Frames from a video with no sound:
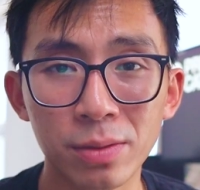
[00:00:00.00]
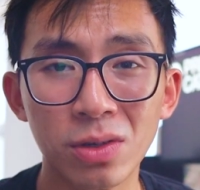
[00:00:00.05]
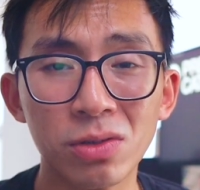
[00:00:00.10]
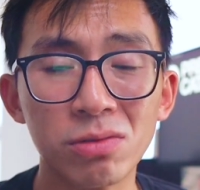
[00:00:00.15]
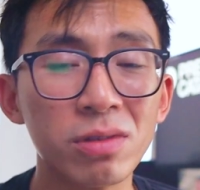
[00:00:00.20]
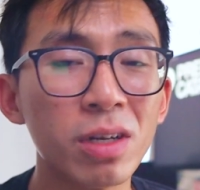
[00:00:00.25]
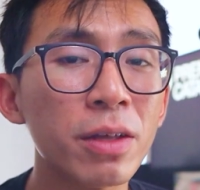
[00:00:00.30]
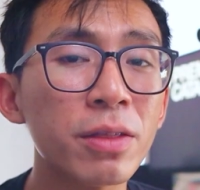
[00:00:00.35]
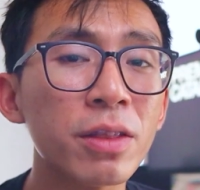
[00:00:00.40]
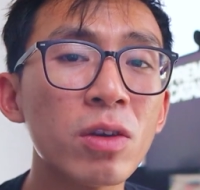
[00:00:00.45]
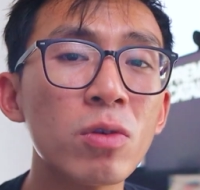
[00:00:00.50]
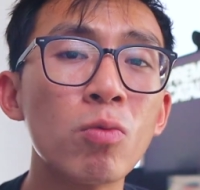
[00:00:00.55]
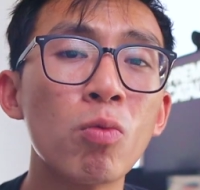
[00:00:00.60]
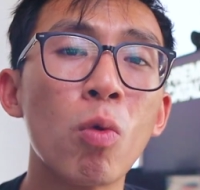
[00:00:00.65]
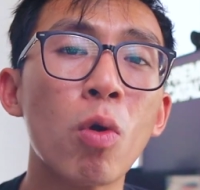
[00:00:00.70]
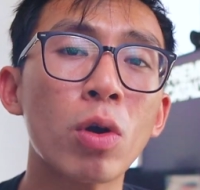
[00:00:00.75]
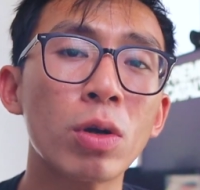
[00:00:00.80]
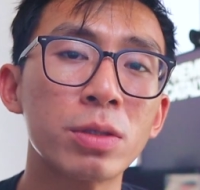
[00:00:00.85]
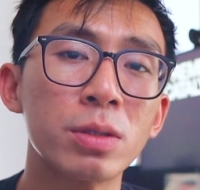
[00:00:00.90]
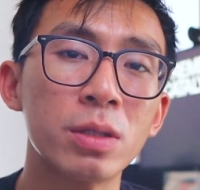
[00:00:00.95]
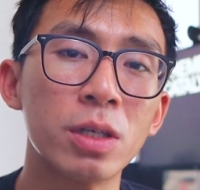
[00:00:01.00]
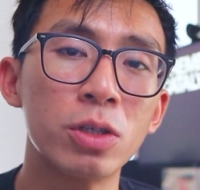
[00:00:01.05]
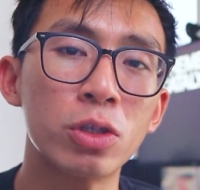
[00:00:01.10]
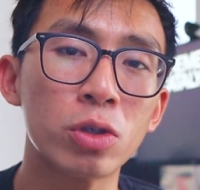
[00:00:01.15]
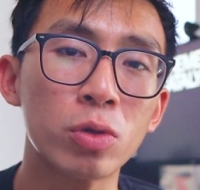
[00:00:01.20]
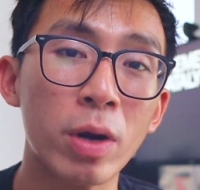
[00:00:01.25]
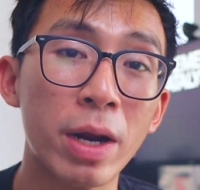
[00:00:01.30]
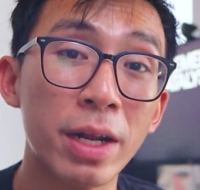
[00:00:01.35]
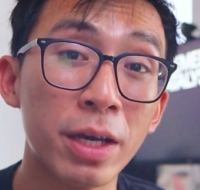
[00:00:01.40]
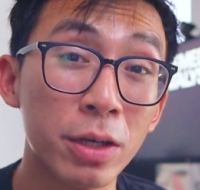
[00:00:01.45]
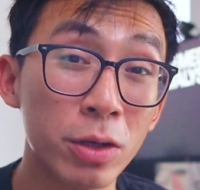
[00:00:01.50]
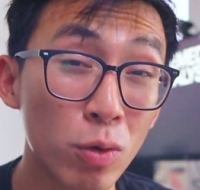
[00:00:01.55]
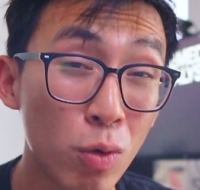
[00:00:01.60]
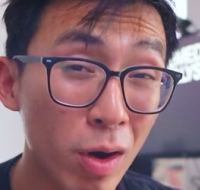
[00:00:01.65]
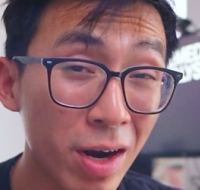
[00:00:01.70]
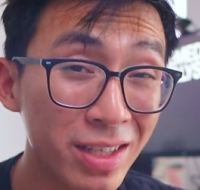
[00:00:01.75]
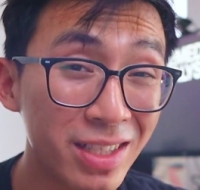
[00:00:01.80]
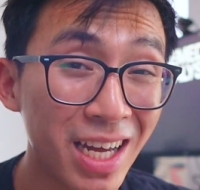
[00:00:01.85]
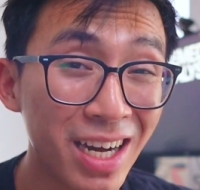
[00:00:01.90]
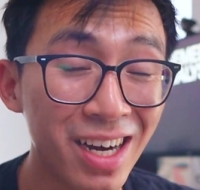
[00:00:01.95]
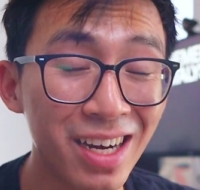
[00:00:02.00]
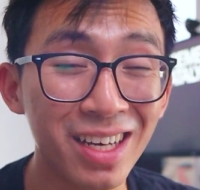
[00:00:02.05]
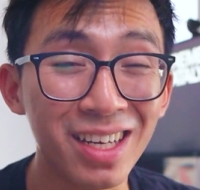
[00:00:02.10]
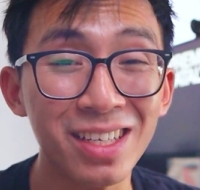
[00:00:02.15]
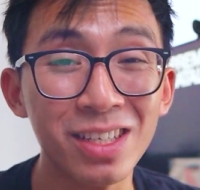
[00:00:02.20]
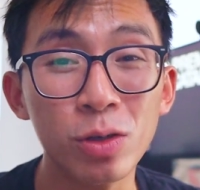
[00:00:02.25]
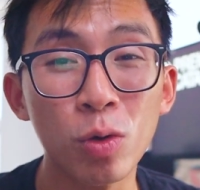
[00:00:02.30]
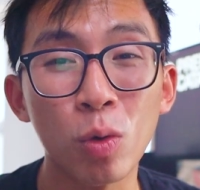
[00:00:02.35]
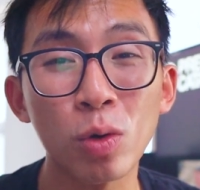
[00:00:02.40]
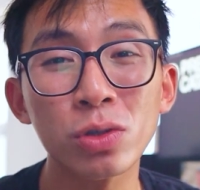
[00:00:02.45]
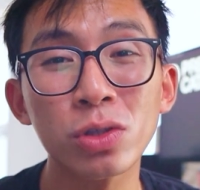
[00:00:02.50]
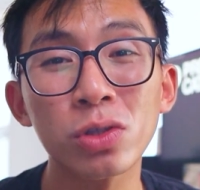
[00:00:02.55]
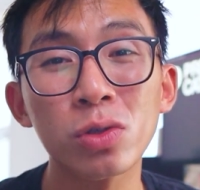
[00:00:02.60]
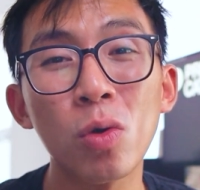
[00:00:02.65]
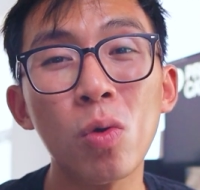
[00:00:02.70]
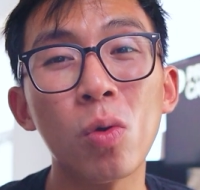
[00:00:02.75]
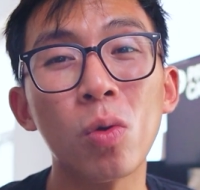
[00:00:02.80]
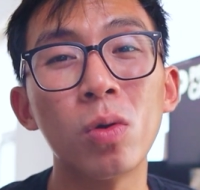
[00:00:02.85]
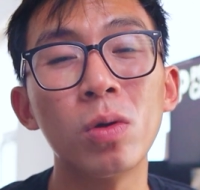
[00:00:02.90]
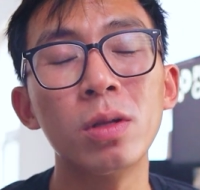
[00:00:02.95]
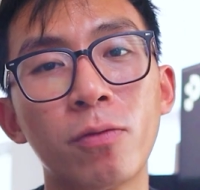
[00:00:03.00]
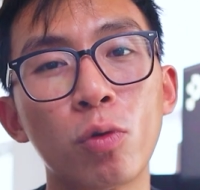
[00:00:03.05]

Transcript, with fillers: there's nothing worse than trading your identity, your soul,